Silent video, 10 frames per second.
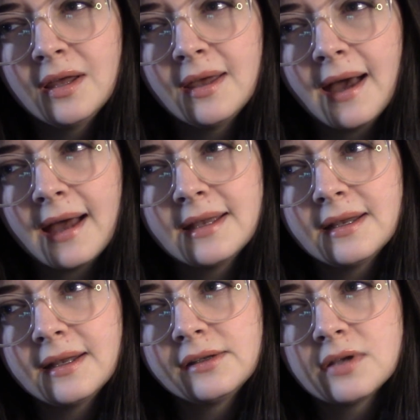Yeah,
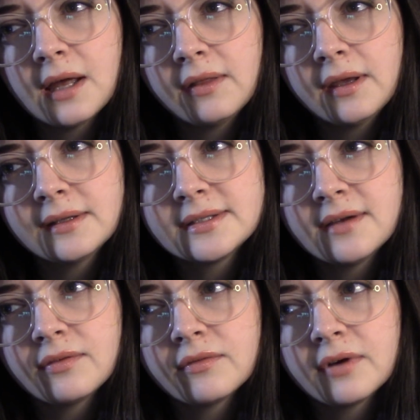it, it I think it's
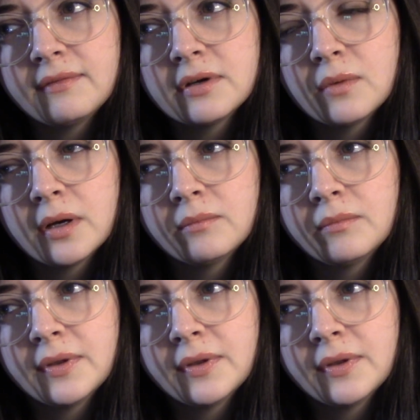different for everyone.